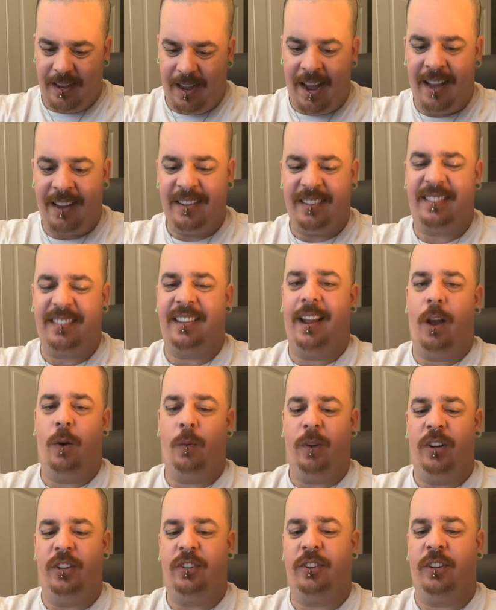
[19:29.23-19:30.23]
Honestly,
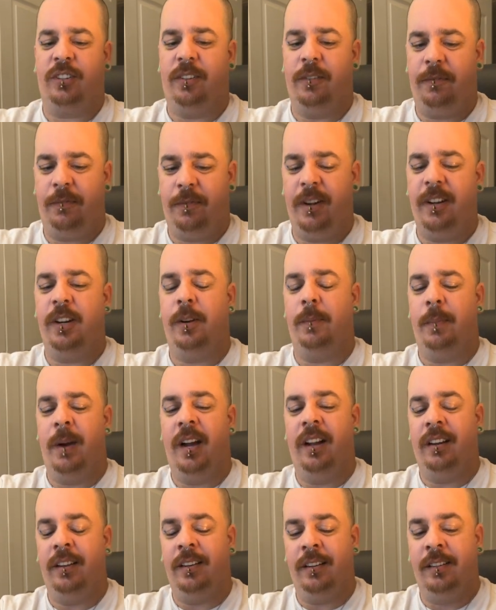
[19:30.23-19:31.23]
I would have took the fire
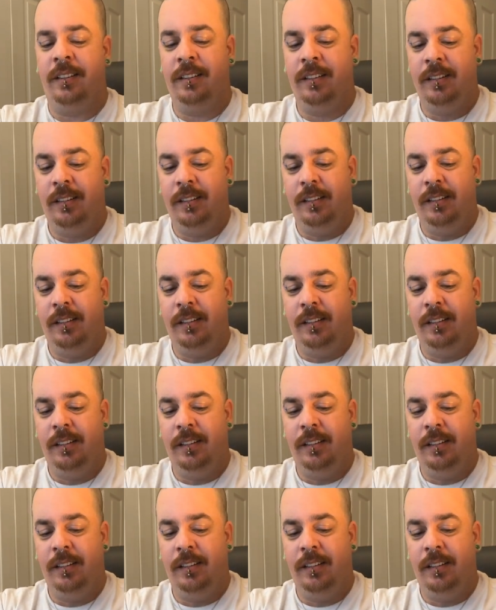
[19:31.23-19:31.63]
button